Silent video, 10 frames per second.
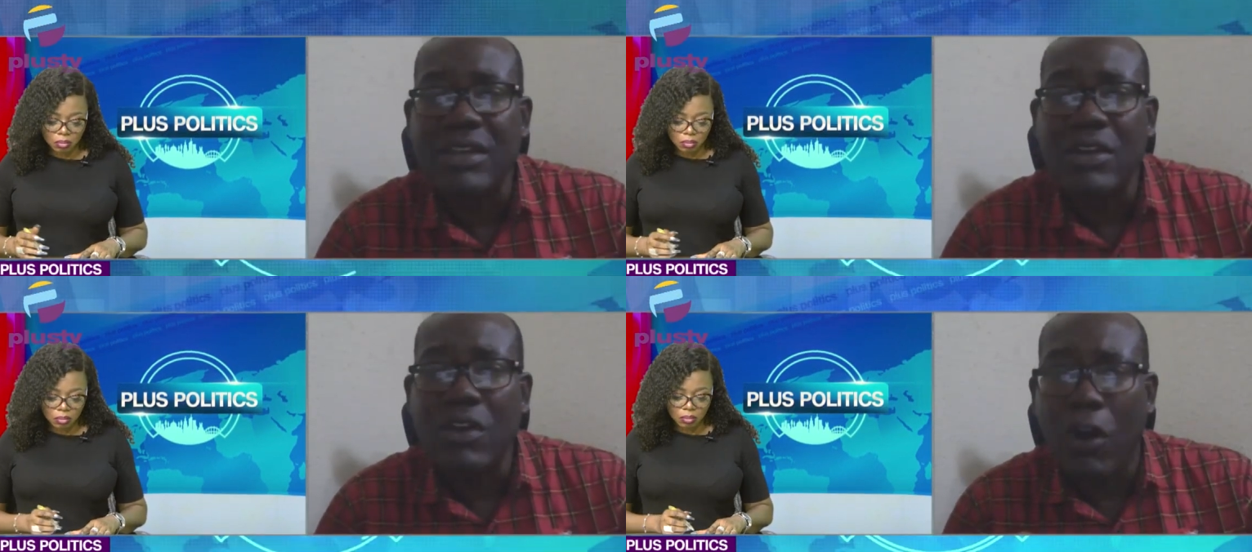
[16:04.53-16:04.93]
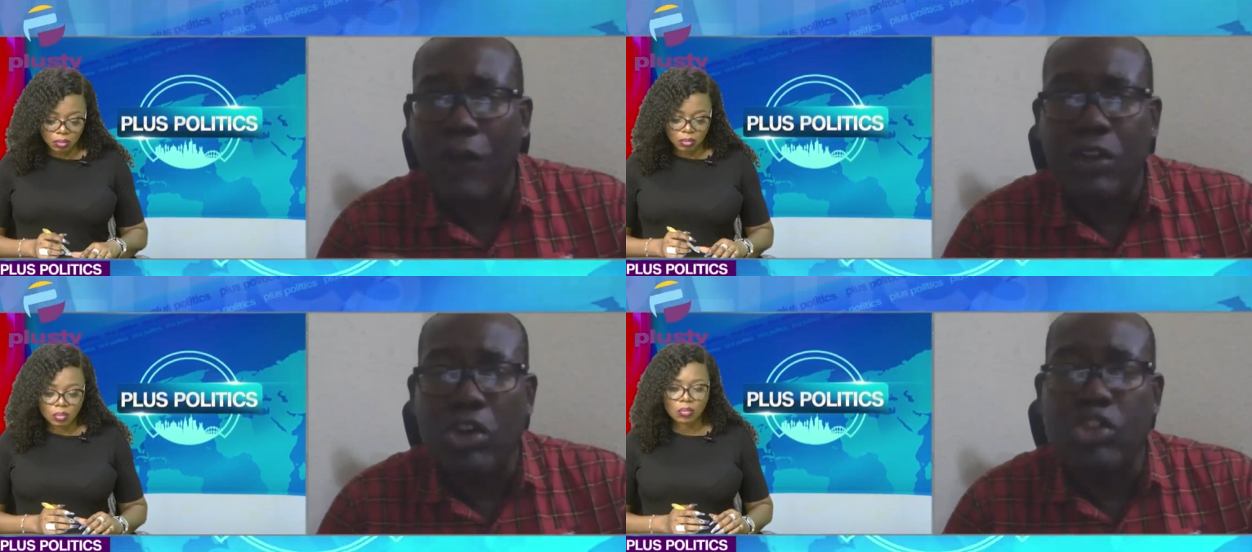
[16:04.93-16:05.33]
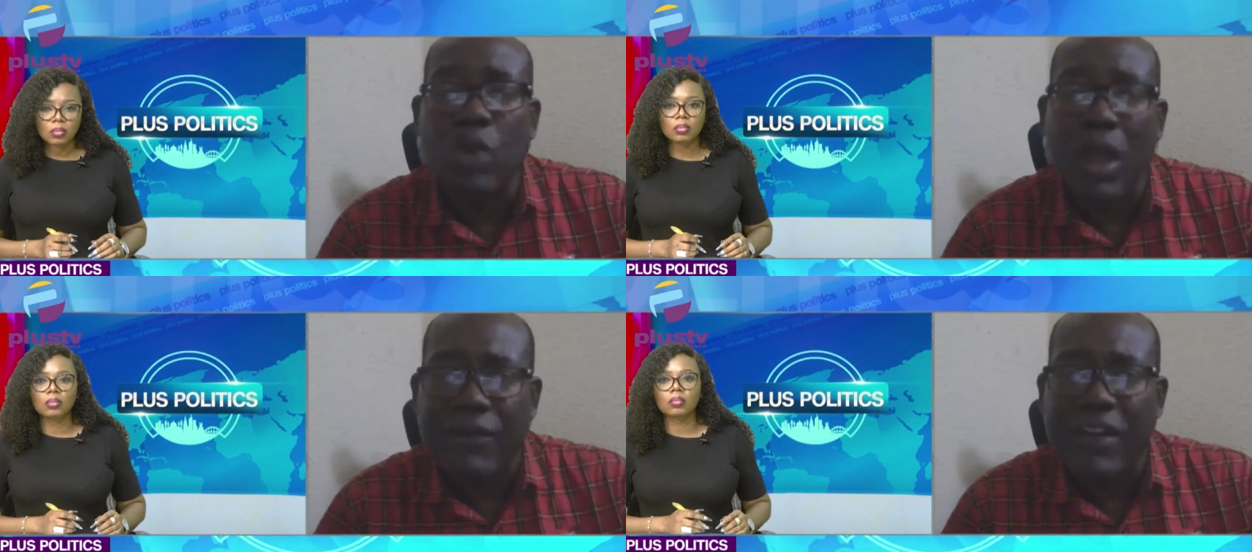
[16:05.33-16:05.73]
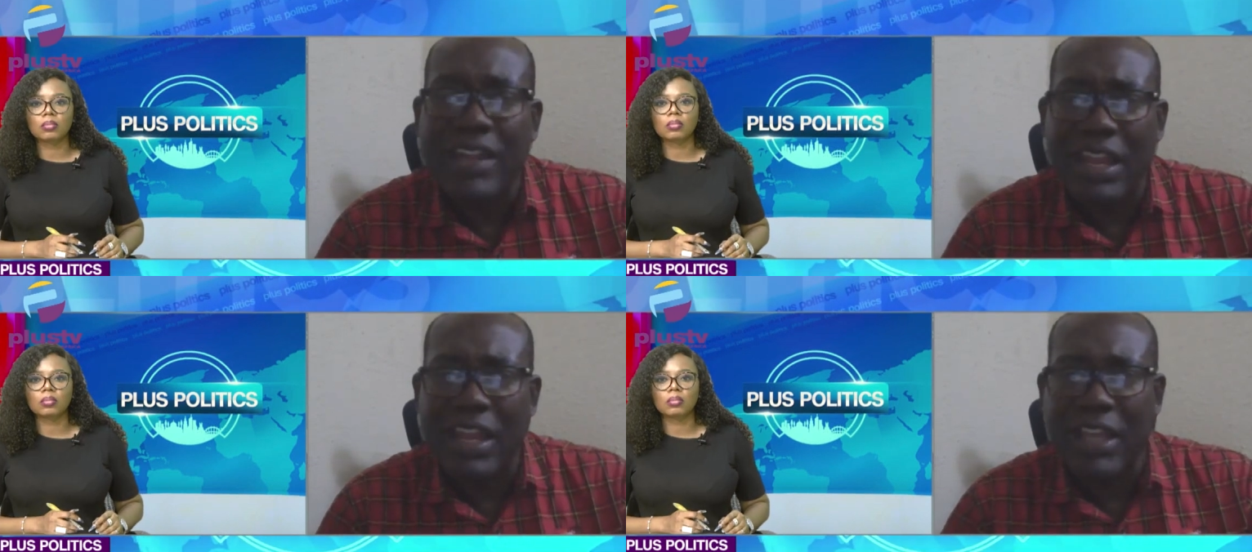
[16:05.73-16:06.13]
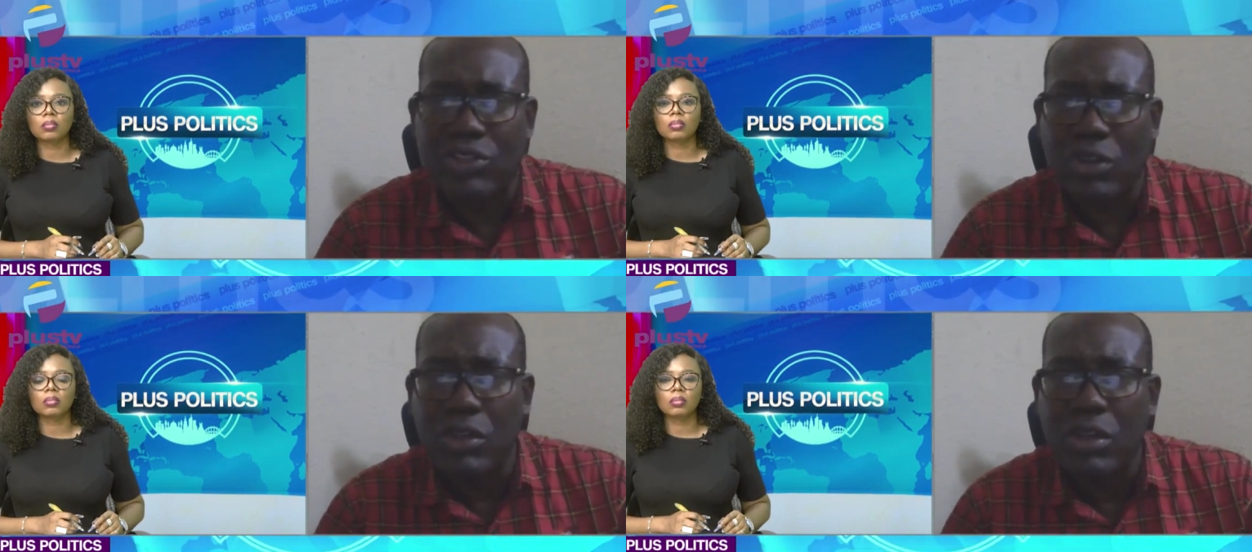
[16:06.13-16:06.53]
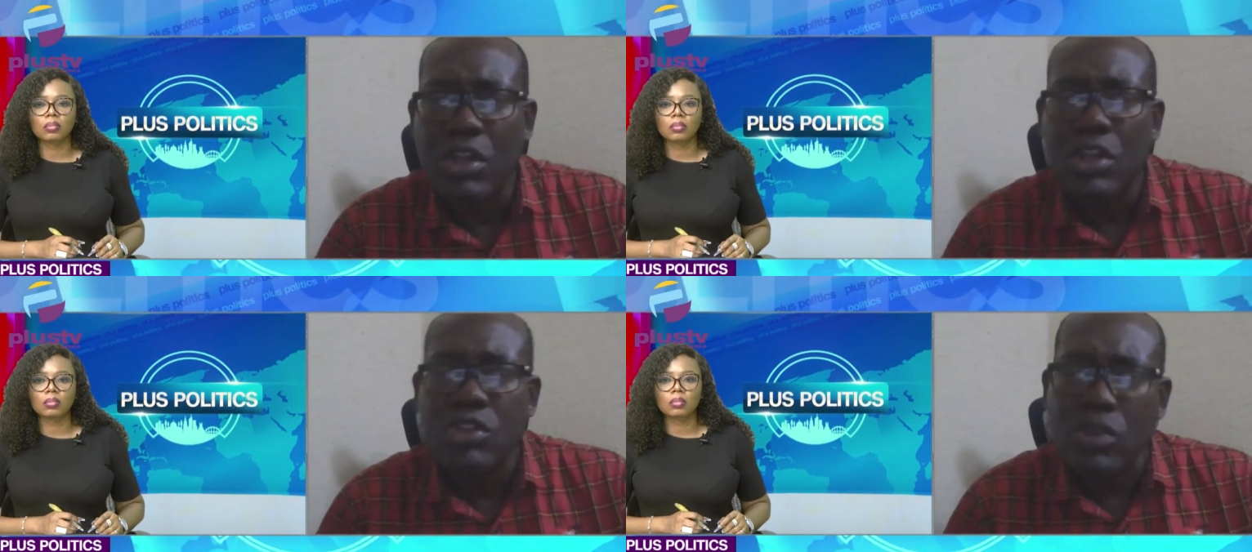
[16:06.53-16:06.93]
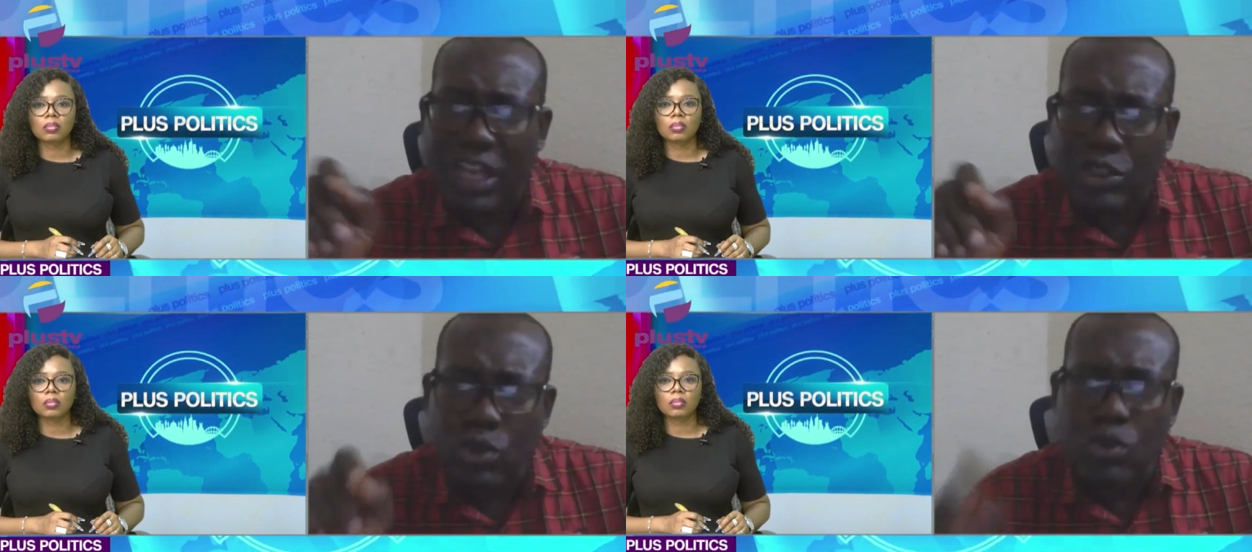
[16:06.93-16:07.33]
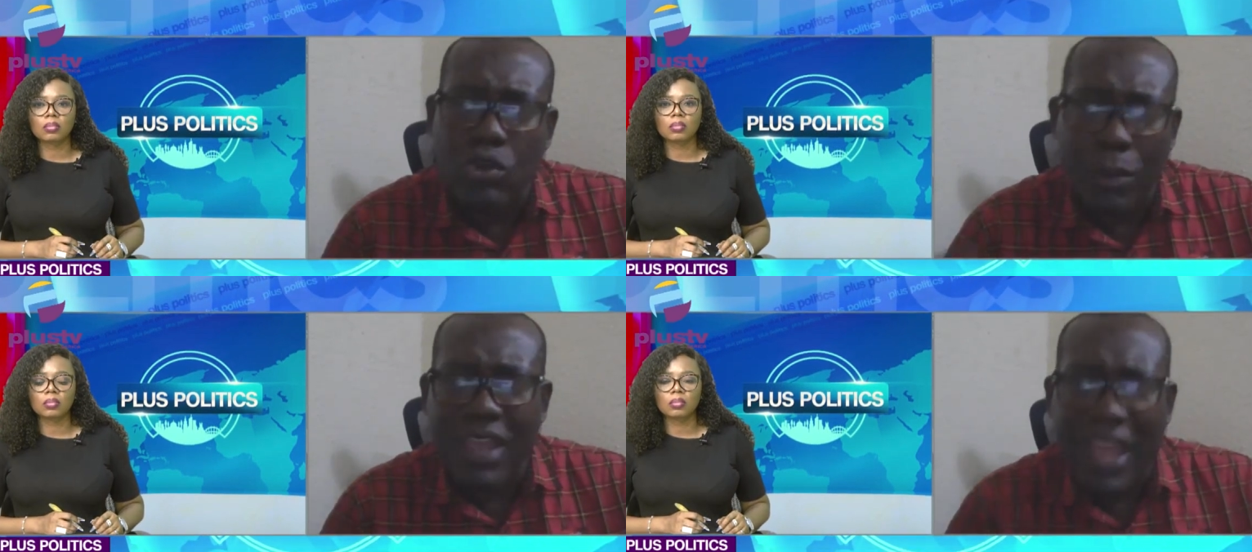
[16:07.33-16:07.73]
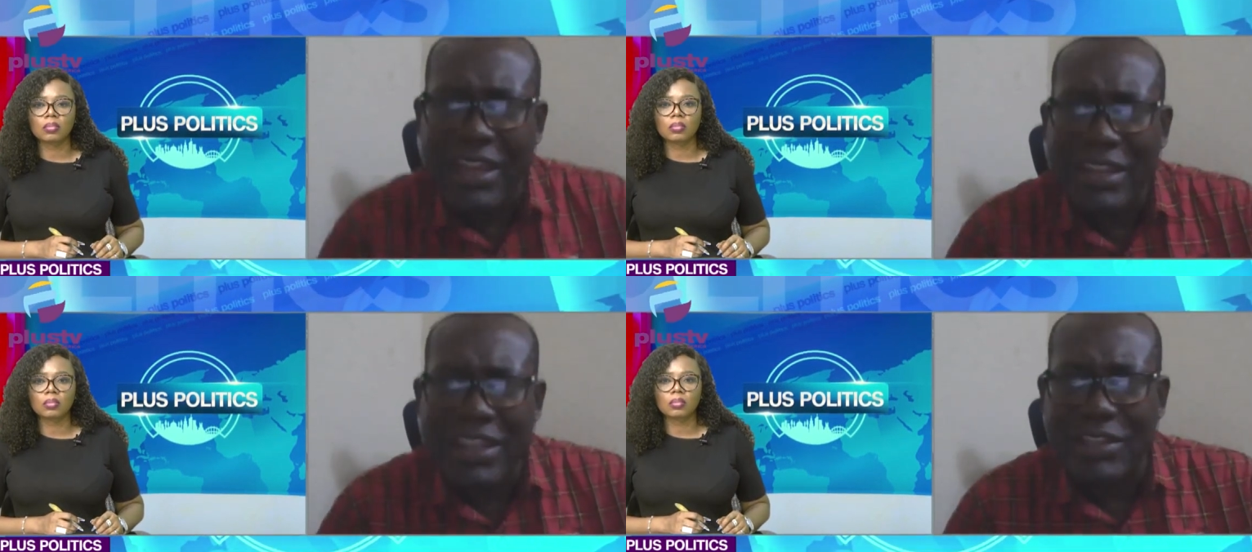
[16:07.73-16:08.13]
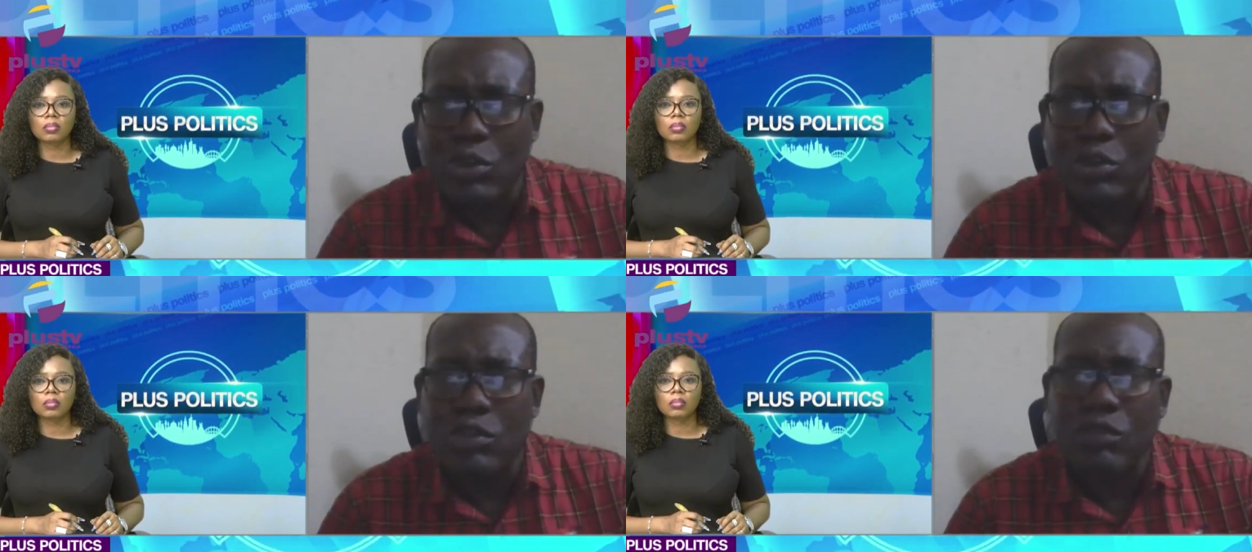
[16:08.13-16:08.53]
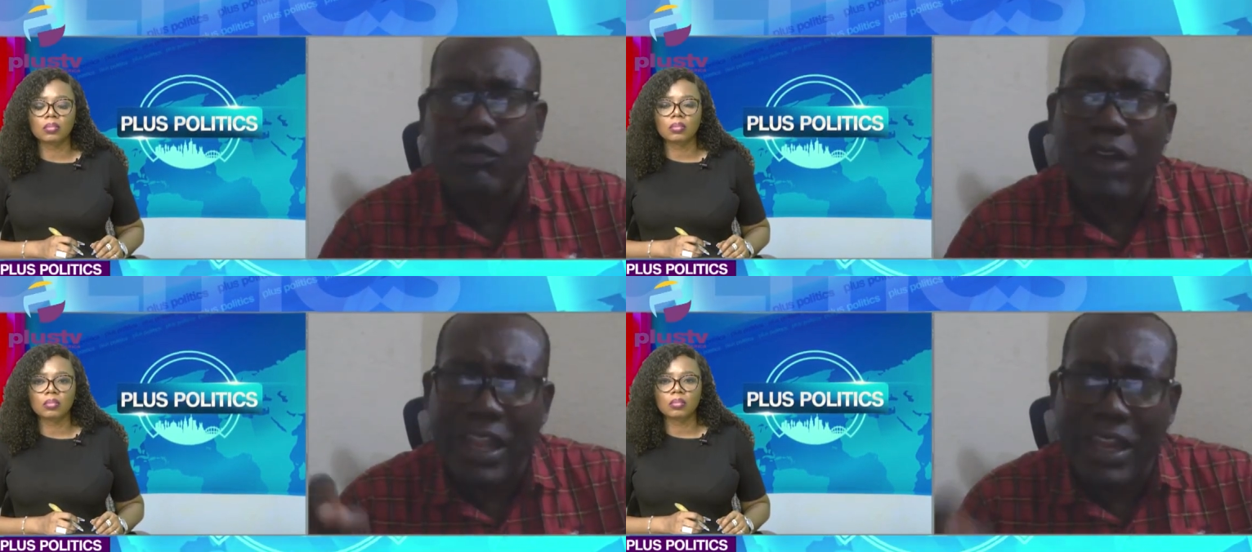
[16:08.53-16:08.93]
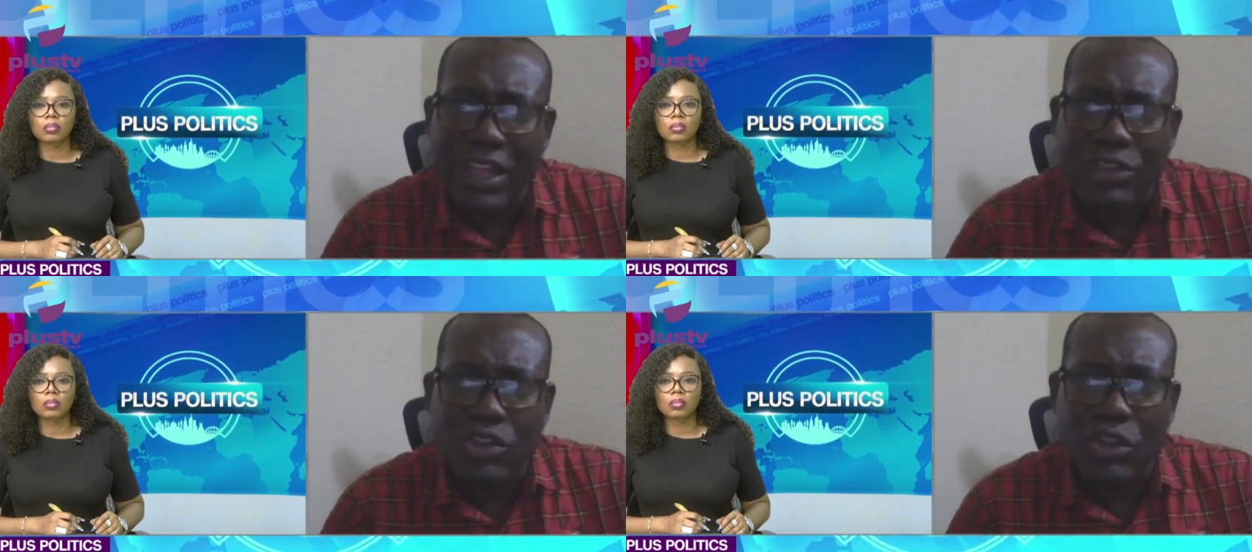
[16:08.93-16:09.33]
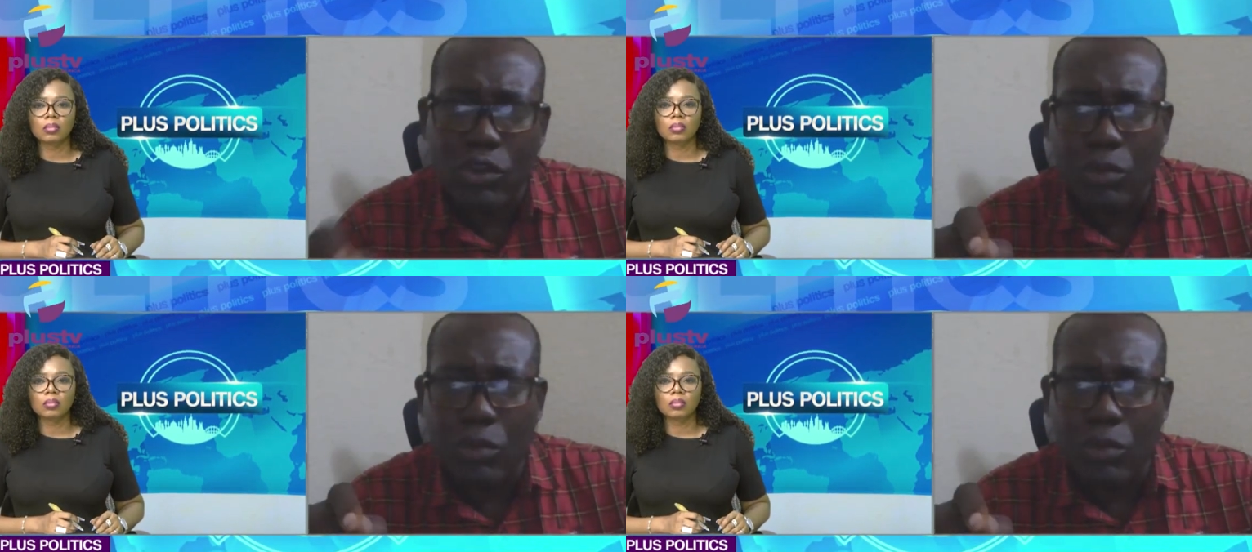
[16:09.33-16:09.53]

Speaker 1: of the country have held elections. So there should not be any excuse for an election not to be